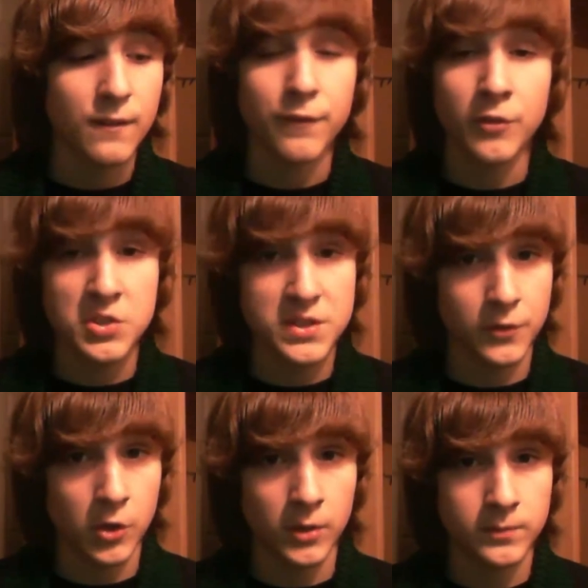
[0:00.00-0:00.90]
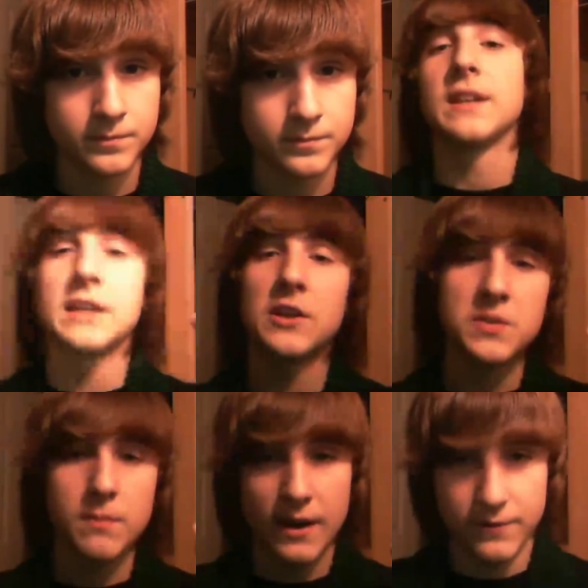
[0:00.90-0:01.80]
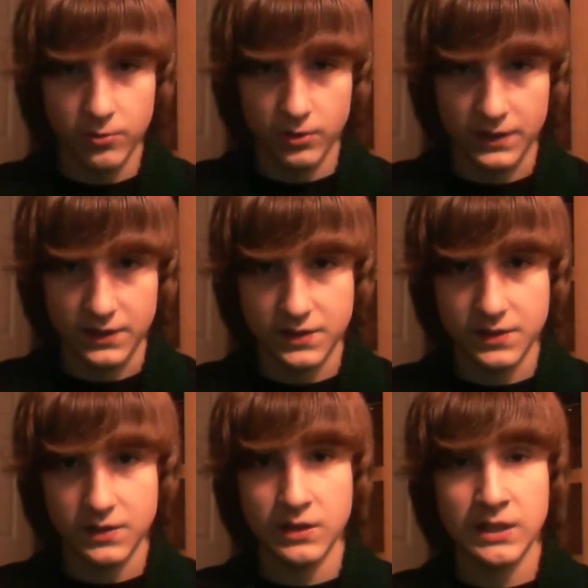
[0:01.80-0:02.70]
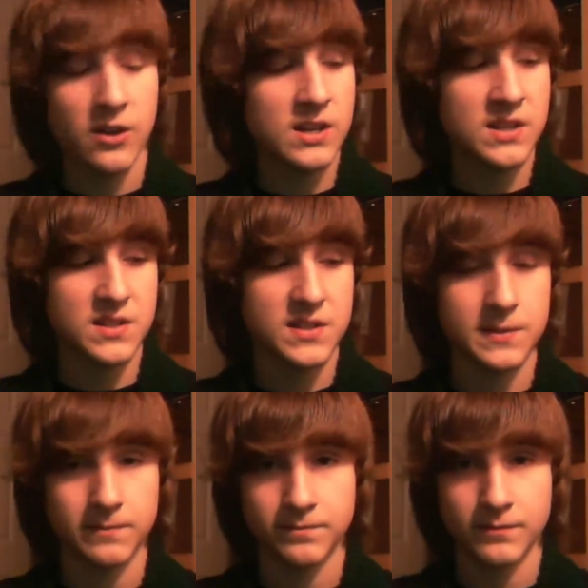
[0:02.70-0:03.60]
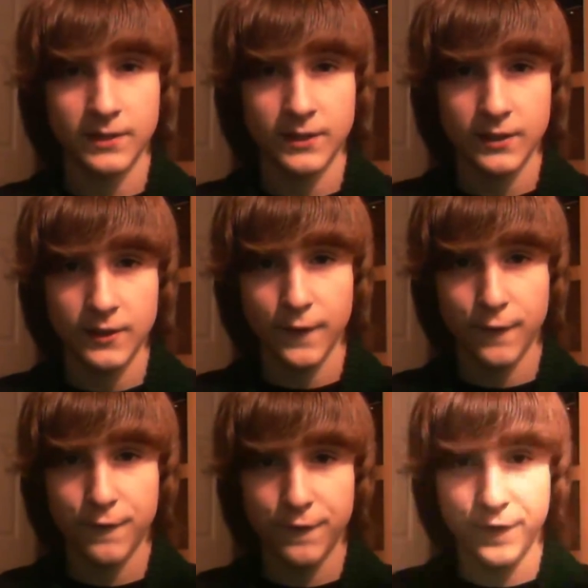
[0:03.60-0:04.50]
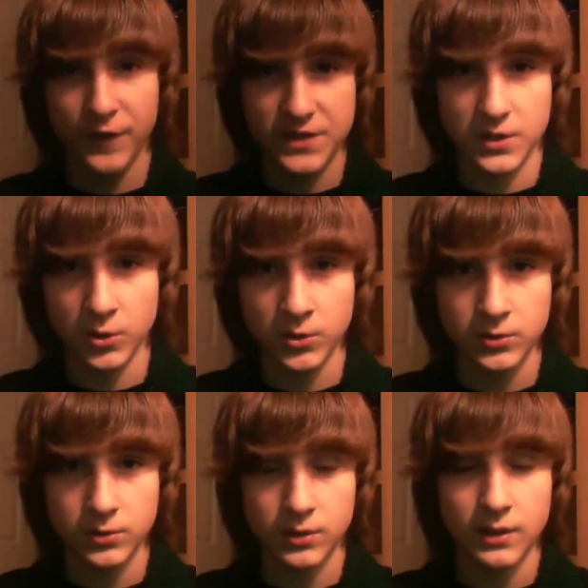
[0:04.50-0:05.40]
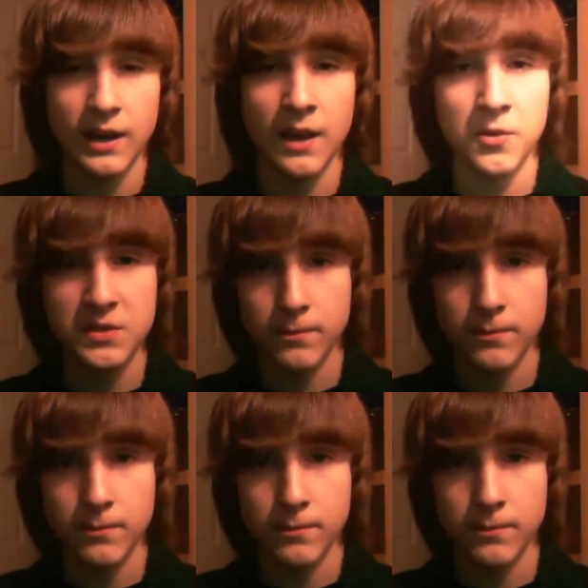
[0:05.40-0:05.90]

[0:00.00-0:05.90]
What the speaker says: first of all, here's my view on this. There is physical and there's